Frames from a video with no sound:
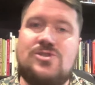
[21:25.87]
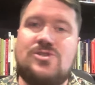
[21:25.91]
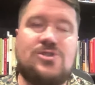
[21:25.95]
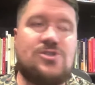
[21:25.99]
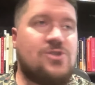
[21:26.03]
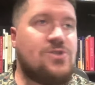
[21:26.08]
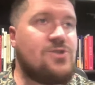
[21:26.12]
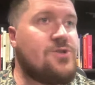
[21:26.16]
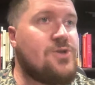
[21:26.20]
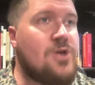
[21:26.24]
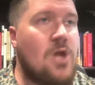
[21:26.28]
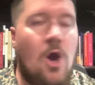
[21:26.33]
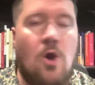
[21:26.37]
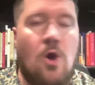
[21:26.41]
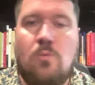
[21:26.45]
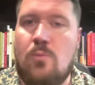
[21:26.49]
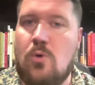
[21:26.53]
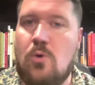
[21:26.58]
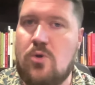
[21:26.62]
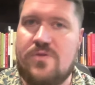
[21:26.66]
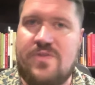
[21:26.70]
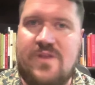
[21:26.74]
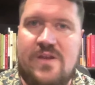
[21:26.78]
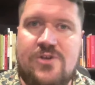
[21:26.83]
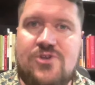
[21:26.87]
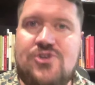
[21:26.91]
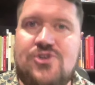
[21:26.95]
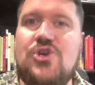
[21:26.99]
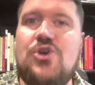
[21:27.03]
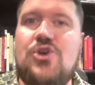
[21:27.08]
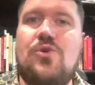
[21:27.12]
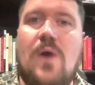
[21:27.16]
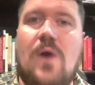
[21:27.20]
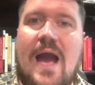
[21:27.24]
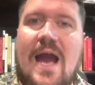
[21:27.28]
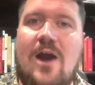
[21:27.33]
no more than
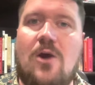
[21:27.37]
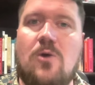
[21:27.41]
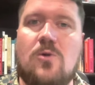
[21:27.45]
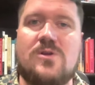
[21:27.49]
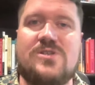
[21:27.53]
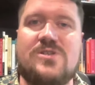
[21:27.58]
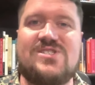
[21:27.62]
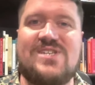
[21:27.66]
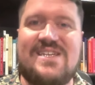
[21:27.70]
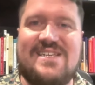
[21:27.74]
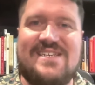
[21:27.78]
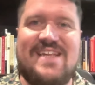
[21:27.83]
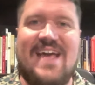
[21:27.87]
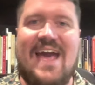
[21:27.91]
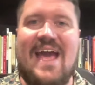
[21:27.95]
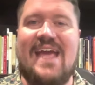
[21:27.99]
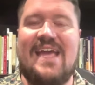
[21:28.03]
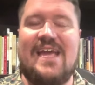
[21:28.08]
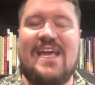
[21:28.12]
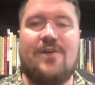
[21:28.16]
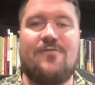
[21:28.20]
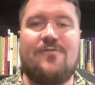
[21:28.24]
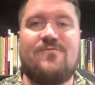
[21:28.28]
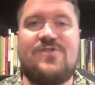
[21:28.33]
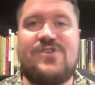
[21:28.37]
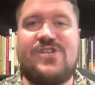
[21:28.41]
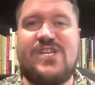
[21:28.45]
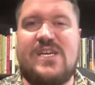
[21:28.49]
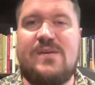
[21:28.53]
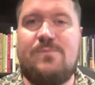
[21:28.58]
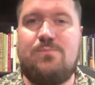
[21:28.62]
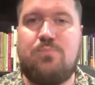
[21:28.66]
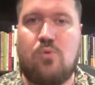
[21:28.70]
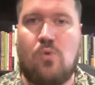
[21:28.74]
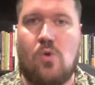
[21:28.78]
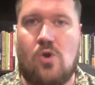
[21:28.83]
2 hours a day of
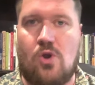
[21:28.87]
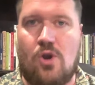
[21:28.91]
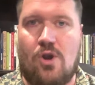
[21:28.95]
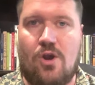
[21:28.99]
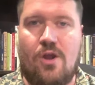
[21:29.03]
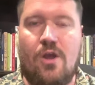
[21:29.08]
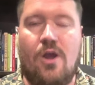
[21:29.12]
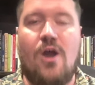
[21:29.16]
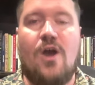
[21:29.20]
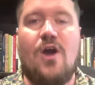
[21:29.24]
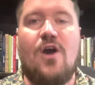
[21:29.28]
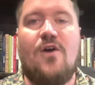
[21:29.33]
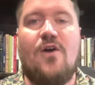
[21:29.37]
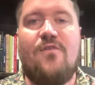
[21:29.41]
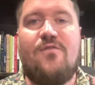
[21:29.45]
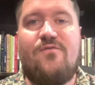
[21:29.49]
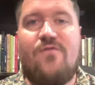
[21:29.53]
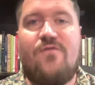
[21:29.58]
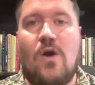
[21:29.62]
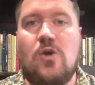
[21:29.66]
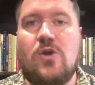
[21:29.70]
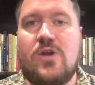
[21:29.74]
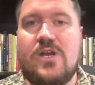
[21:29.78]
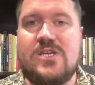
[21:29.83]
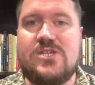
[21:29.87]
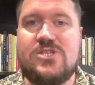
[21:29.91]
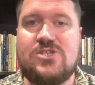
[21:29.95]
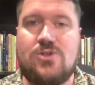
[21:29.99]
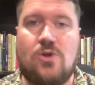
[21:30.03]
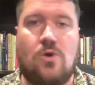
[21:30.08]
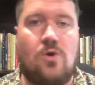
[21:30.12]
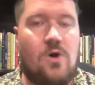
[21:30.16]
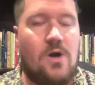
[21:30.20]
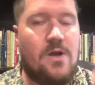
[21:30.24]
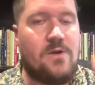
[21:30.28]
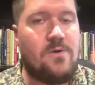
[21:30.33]
deep work focused
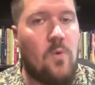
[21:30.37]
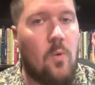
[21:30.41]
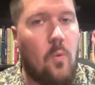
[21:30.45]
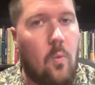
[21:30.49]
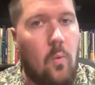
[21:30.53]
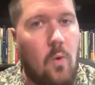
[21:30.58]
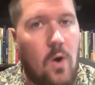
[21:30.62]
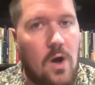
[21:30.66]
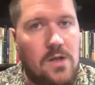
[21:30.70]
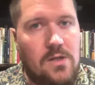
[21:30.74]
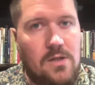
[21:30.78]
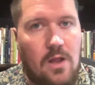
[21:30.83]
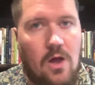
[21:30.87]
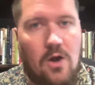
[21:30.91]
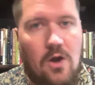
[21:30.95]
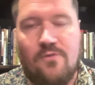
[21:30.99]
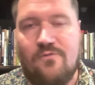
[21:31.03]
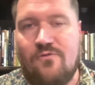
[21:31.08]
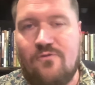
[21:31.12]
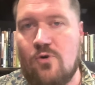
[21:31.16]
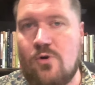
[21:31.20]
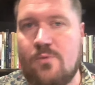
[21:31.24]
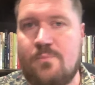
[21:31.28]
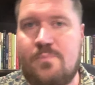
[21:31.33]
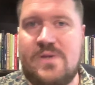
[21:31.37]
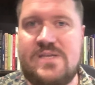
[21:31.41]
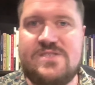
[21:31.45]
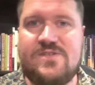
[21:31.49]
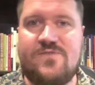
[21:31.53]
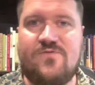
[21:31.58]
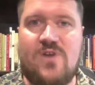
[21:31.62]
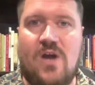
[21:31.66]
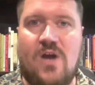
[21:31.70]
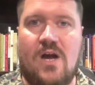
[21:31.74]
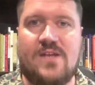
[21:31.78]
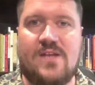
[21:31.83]
on one long form piece of
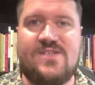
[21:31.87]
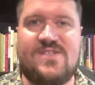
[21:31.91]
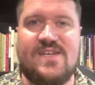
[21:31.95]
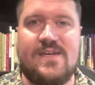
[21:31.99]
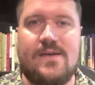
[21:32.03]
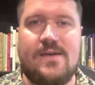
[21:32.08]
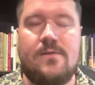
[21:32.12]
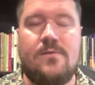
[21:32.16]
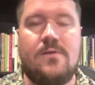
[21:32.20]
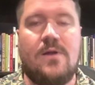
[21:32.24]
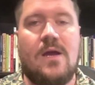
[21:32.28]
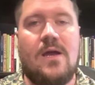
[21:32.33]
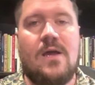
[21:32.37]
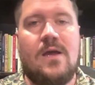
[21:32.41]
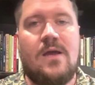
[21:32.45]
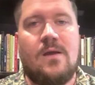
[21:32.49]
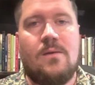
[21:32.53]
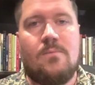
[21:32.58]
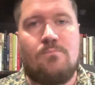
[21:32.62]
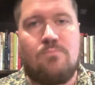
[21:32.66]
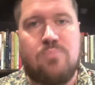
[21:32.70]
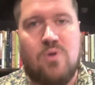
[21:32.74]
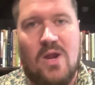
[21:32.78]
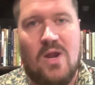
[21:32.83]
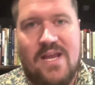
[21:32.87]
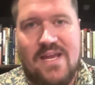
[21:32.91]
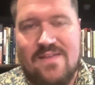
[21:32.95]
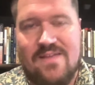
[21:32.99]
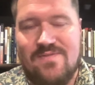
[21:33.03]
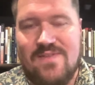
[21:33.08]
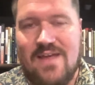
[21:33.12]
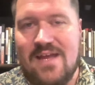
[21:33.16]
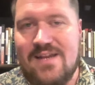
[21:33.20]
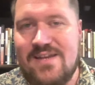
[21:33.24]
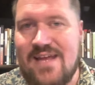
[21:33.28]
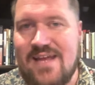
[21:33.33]
content, breaking
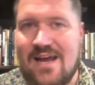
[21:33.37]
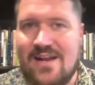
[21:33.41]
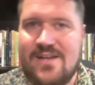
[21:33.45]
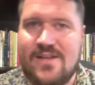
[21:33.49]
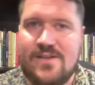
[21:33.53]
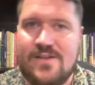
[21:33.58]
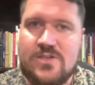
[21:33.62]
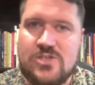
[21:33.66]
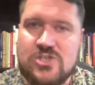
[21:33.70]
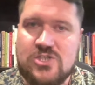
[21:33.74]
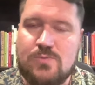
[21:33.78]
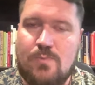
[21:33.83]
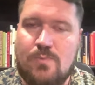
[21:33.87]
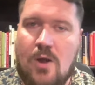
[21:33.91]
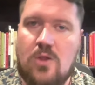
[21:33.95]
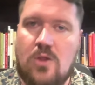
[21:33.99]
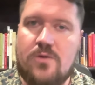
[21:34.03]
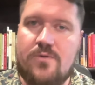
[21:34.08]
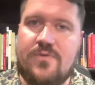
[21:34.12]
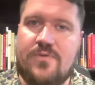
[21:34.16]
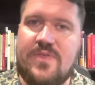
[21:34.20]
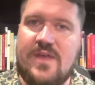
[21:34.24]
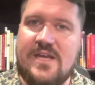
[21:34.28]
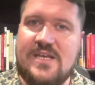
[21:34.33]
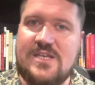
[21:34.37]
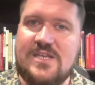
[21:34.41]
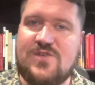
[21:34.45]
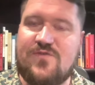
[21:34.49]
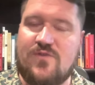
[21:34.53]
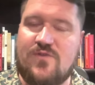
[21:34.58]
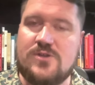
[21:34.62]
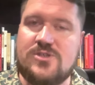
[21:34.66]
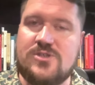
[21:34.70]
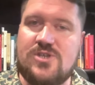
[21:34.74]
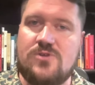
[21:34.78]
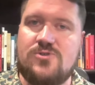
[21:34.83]
that down into smaller things for
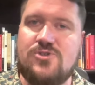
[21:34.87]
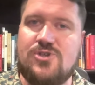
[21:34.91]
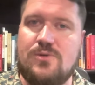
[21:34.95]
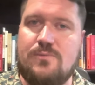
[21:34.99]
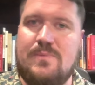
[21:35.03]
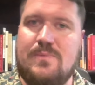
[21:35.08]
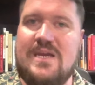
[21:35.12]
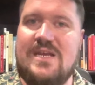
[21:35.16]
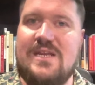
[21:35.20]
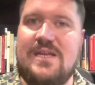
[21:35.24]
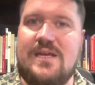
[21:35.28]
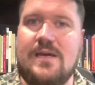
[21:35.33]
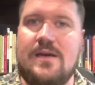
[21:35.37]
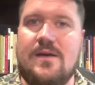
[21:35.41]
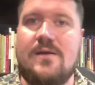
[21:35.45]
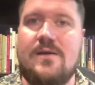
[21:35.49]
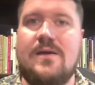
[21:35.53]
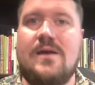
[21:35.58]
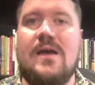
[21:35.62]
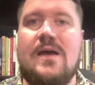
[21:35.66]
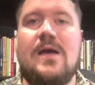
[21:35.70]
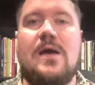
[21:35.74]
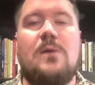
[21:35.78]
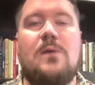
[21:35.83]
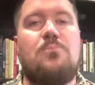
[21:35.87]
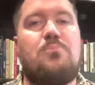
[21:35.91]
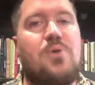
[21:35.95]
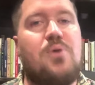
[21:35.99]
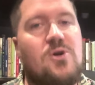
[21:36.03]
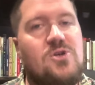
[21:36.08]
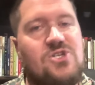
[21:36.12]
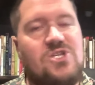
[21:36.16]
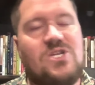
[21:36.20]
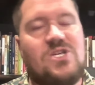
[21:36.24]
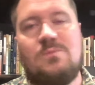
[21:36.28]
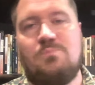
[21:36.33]
social media,
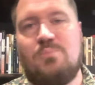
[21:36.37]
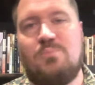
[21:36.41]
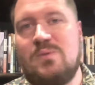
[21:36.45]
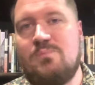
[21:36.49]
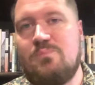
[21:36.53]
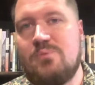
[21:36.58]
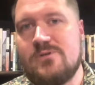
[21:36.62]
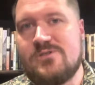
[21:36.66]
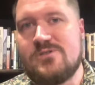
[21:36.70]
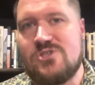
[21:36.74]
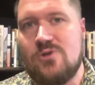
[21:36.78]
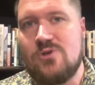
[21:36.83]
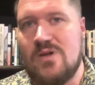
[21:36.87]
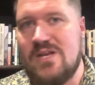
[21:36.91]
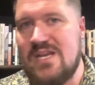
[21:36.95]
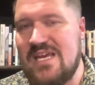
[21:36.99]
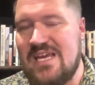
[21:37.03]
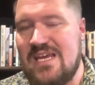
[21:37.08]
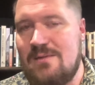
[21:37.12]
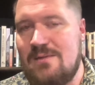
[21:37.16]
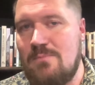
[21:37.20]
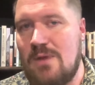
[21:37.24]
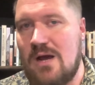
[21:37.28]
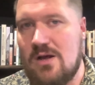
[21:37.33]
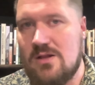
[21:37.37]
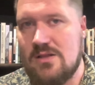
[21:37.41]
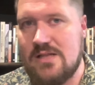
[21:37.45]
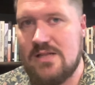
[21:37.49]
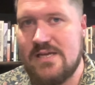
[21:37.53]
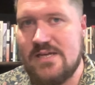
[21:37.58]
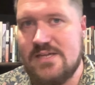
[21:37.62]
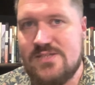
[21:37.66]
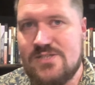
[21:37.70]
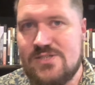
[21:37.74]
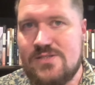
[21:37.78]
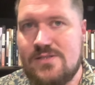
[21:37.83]
pushing people to an email
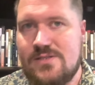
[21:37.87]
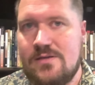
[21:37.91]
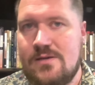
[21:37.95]
list,